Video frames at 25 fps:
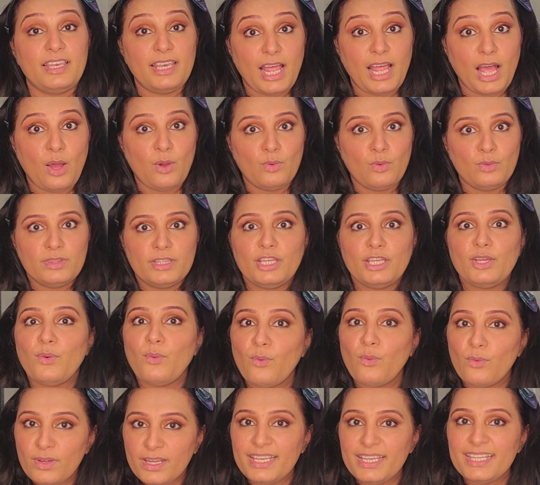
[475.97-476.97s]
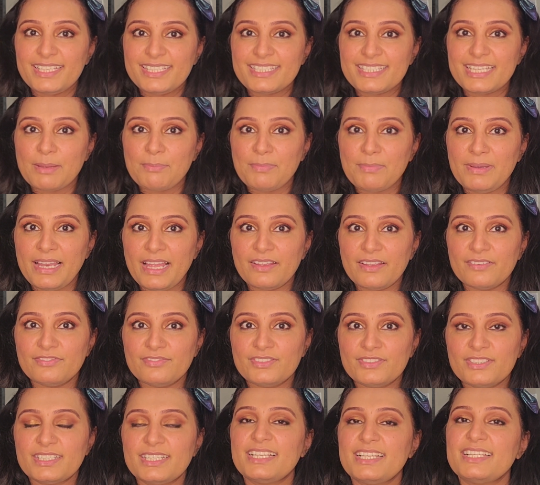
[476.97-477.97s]
Now the only step
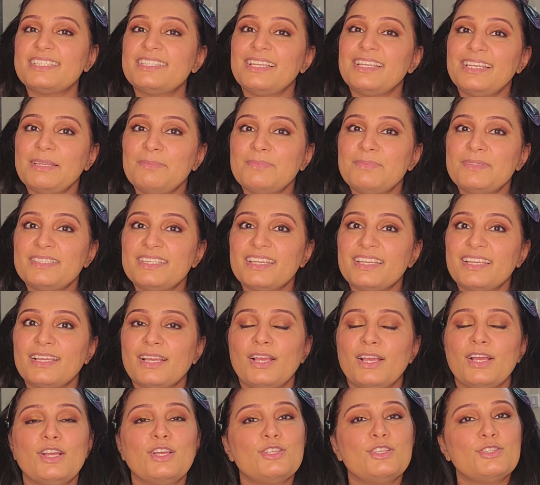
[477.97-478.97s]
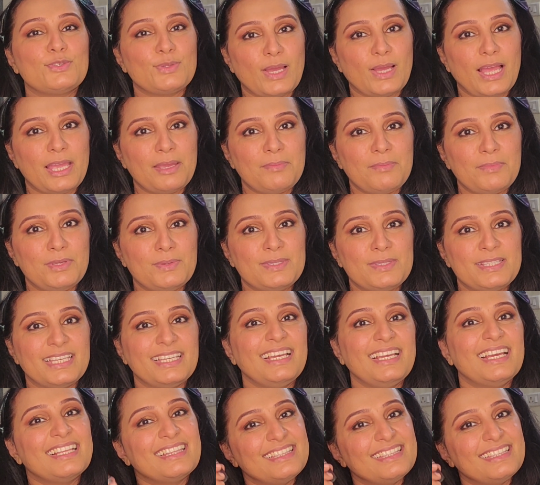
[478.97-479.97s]
left is the lipstick, so I am using